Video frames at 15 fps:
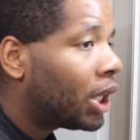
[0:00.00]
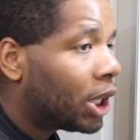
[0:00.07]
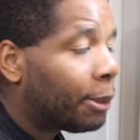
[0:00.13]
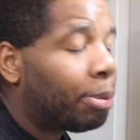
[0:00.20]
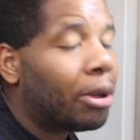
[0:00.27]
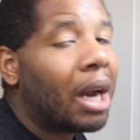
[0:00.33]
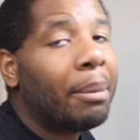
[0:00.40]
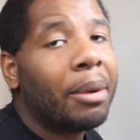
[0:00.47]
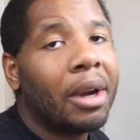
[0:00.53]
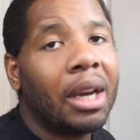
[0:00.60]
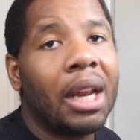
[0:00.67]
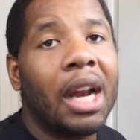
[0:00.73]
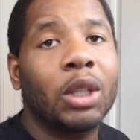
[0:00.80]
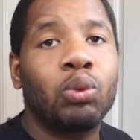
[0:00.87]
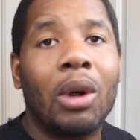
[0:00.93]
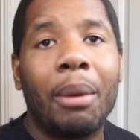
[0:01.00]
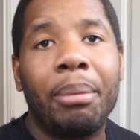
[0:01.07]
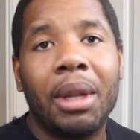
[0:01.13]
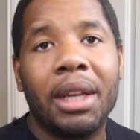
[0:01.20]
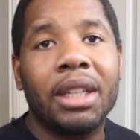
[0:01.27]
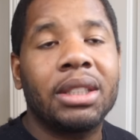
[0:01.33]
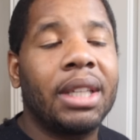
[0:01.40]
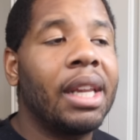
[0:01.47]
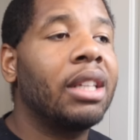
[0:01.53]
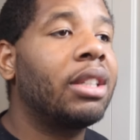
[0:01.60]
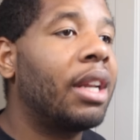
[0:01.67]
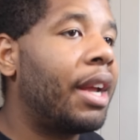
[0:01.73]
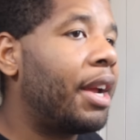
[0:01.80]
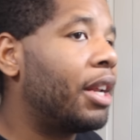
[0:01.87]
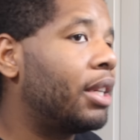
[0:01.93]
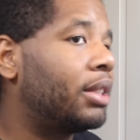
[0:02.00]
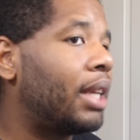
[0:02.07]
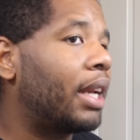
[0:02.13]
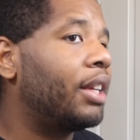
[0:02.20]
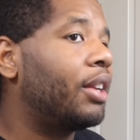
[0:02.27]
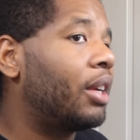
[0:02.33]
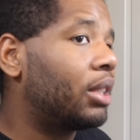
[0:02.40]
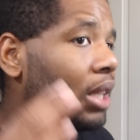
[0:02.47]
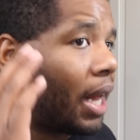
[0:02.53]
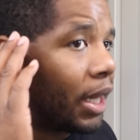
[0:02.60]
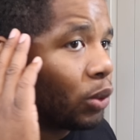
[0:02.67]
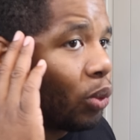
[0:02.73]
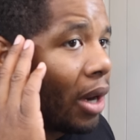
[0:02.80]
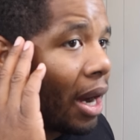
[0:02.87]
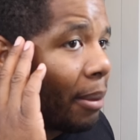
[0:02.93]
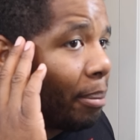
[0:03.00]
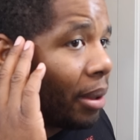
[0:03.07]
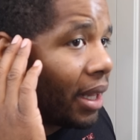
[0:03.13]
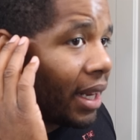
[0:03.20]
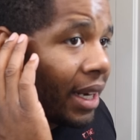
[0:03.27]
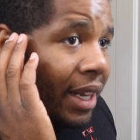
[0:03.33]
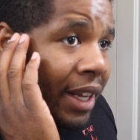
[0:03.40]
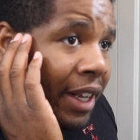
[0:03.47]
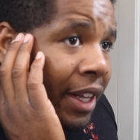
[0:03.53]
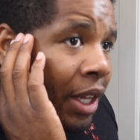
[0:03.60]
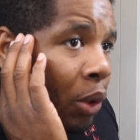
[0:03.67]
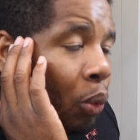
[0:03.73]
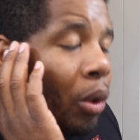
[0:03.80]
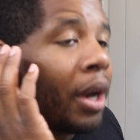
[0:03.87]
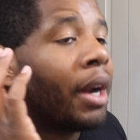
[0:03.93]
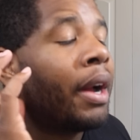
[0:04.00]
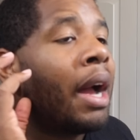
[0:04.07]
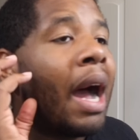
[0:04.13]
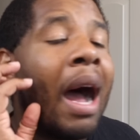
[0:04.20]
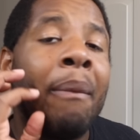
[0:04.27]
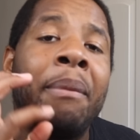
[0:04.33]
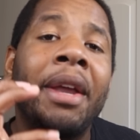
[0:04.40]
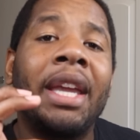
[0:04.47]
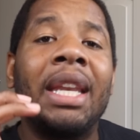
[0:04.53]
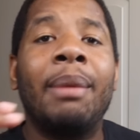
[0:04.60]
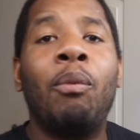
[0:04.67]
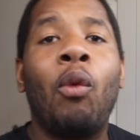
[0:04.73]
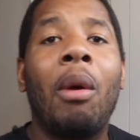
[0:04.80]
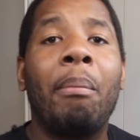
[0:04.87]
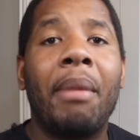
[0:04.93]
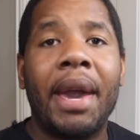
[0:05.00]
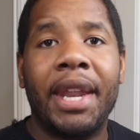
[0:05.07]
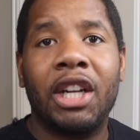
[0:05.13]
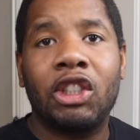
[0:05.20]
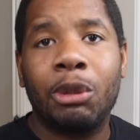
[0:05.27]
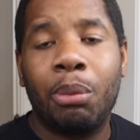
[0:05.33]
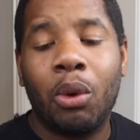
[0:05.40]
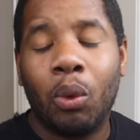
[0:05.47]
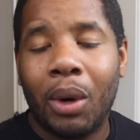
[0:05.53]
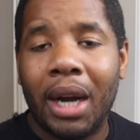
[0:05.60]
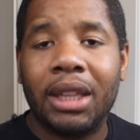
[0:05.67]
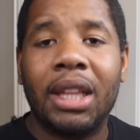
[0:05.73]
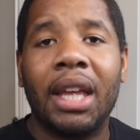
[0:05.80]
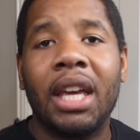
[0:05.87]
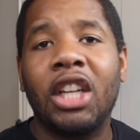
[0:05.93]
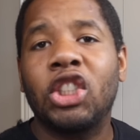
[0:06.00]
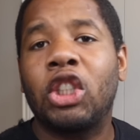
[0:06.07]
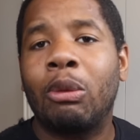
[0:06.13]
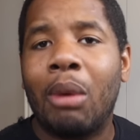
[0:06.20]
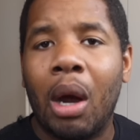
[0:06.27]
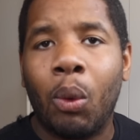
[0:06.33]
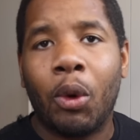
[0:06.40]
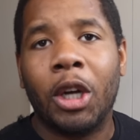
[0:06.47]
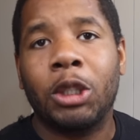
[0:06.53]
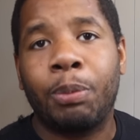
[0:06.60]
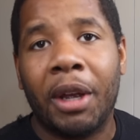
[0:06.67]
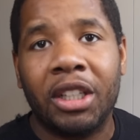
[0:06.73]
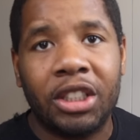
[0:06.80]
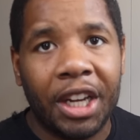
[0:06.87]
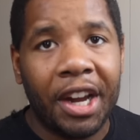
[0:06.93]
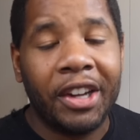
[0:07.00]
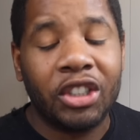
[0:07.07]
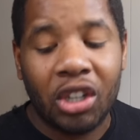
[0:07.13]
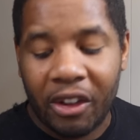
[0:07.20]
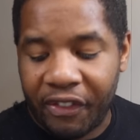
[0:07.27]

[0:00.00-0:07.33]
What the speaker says: the primary line is where I blend the skin into the hair. The secondary line is where I blend, where I'm making it more manageable, right? The easier my workspace, the easier to